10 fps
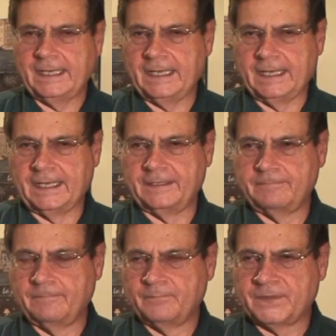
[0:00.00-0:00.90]
and
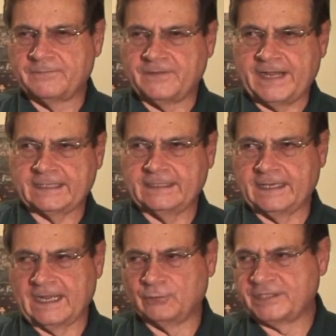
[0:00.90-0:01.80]
the fact that
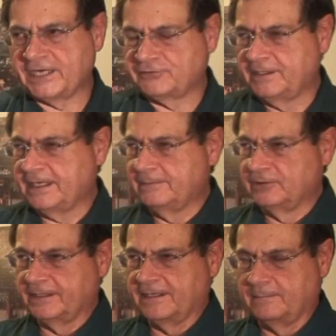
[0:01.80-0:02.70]
I was actually able
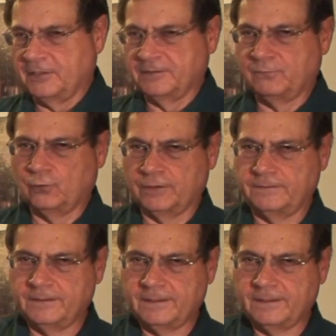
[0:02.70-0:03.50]
to get a motherboard